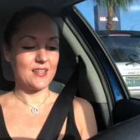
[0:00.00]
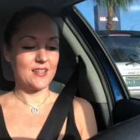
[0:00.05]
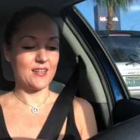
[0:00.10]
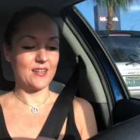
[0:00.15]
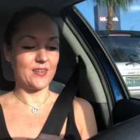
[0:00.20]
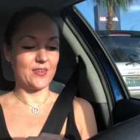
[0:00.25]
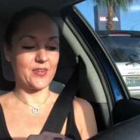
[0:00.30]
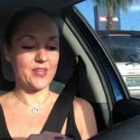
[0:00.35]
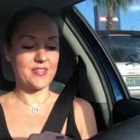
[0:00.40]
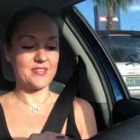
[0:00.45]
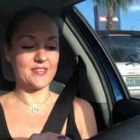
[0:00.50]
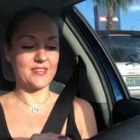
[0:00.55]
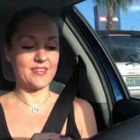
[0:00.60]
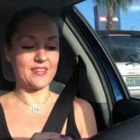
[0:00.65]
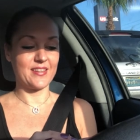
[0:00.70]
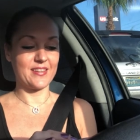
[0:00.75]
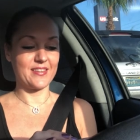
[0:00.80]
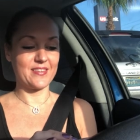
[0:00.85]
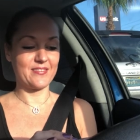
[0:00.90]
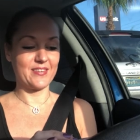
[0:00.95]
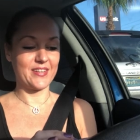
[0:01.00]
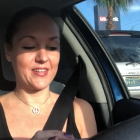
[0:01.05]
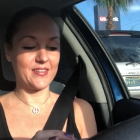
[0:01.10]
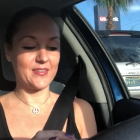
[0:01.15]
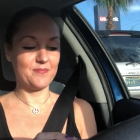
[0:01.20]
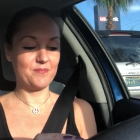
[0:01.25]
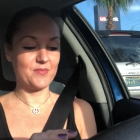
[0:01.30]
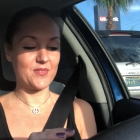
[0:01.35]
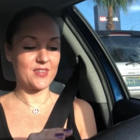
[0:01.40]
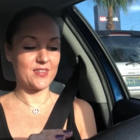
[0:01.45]
Oh, he's in the
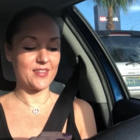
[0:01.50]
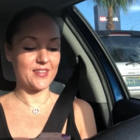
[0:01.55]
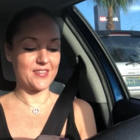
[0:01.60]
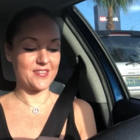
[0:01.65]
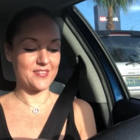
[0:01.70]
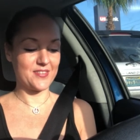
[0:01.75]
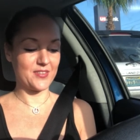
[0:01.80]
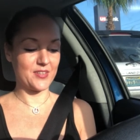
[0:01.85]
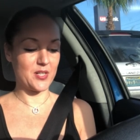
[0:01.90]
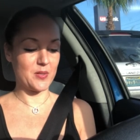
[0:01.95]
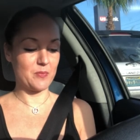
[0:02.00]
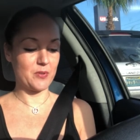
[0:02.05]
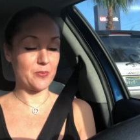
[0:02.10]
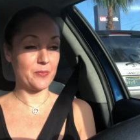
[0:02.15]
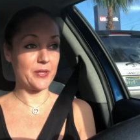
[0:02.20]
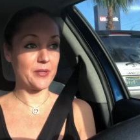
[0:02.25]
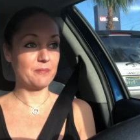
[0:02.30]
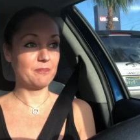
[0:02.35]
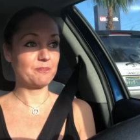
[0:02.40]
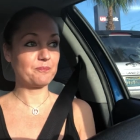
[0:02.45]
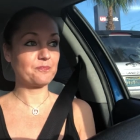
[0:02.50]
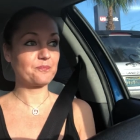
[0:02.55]
elevator. I thought he just hung up on me.